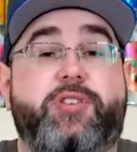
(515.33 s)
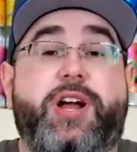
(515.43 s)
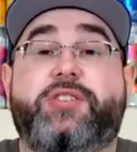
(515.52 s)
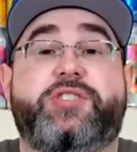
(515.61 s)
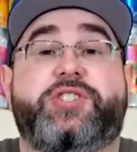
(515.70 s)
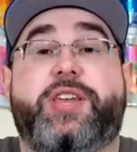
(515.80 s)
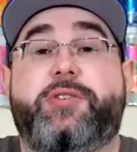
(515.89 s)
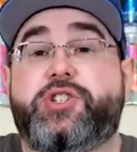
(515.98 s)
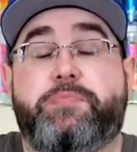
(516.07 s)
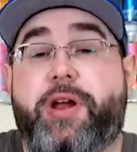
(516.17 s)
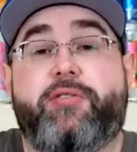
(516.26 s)
I'll just say
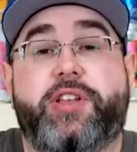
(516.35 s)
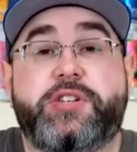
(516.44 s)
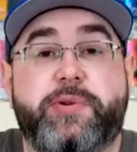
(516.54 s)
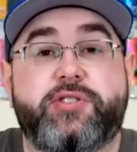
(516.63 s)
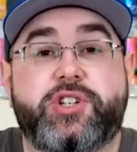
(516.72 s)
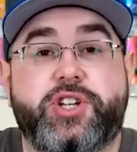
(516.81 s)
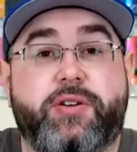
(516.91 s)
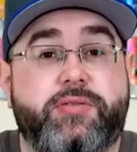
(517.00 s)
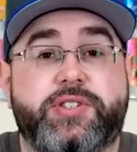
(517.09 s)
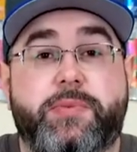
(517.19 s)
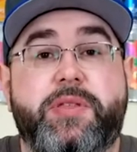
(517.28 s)
just barrel-aged beers in
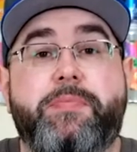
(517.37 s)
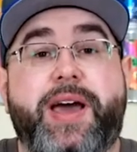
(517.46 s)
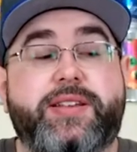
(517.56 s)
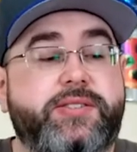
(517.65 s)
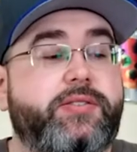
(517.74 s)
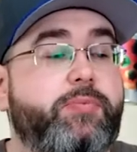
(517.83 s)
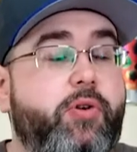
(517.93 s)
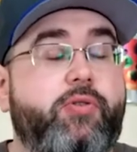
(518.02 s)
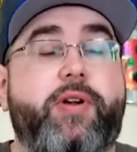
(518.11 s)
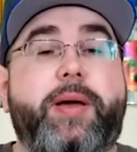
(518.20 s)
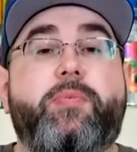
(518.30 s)
general. Some of the best. Their
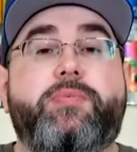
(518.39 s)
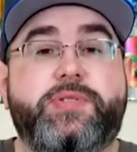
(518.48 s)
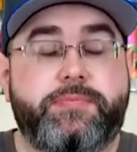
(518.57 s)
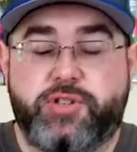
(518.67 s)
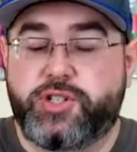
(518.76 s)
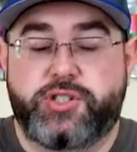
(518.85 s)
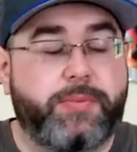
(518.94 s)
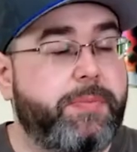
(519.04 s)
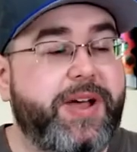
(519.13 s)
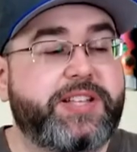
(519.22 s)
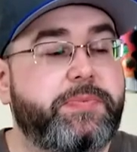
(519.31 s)
program, just some of
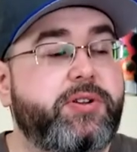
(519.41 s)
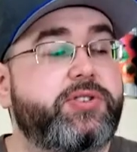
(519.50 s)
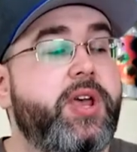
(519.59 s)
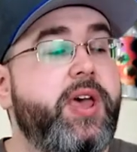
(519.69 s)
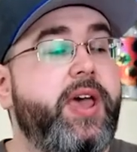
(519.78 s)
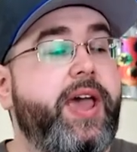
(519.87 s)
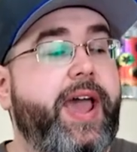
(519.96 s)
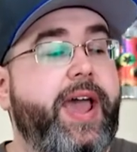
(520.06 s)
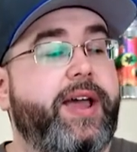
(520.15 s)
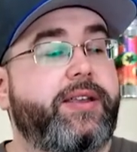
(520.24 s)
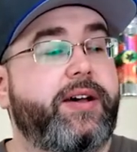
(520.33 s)
the best beers.
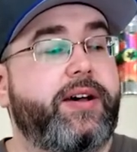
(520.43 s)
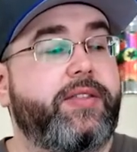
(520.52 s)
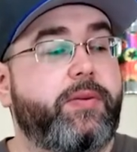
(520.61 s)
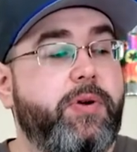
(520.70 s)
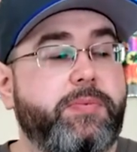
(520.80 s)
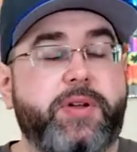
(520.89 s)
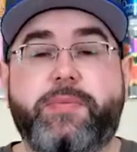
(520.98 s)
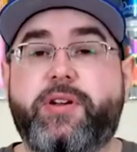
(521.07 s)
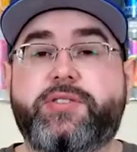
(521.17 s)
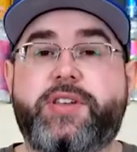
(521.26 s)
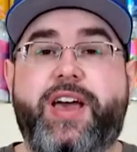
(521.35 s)
And their pumpkin
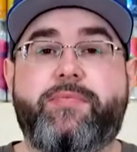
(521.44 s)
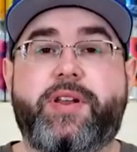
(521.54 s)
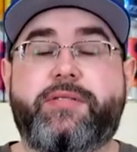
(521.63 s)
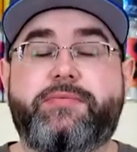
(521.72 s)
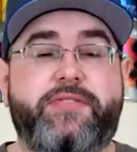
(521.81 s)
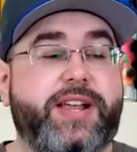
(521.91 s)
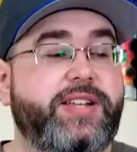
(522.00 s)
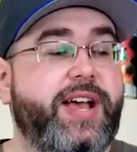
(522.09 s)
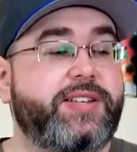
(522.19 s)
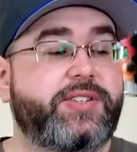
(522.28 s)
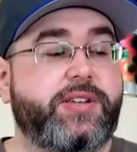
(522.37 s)
beers have been
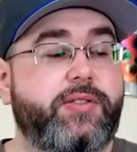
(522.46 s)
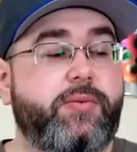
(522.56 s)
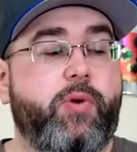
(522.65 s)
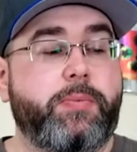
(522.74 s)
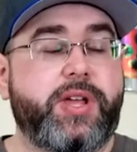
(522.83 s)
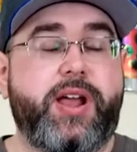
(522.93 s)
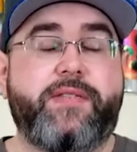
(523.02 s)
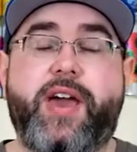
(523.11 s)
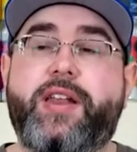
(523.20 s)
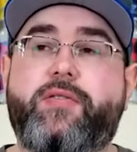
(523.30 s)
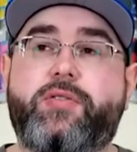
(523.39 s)
fantastic. The Rumpkin
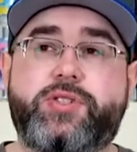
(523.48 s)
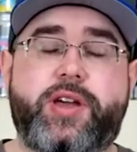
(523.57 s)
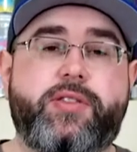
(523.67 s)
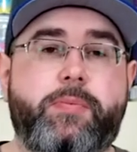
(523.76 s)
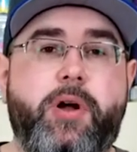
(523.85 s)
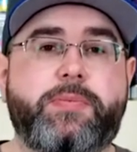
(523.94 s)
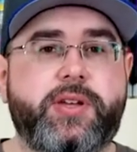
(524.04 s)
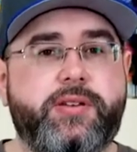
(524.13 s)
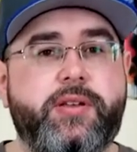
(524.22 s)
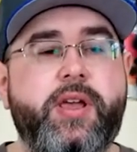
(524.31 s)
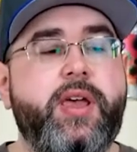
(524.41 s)
I've also had their
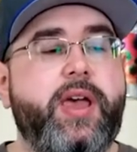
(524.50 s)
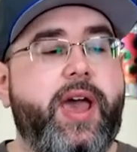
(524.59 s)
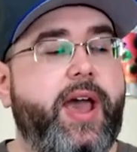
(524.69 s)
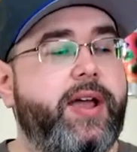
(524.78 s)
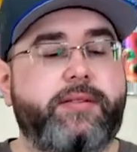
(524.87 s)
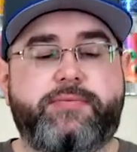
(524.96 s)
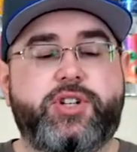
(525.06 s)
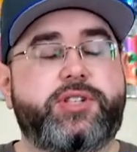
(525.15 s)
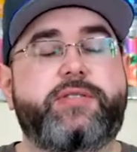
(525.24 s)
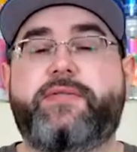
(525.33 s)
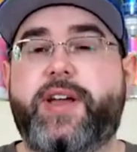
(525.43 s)
pumpkin, and
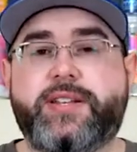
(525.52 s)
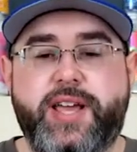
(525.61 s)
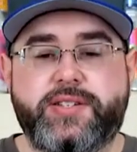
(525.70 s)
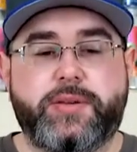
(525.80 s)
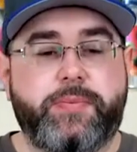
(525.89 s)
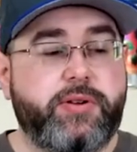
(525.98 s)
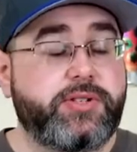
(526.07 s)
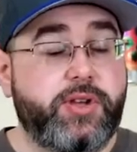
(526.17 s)
just fantastic beers.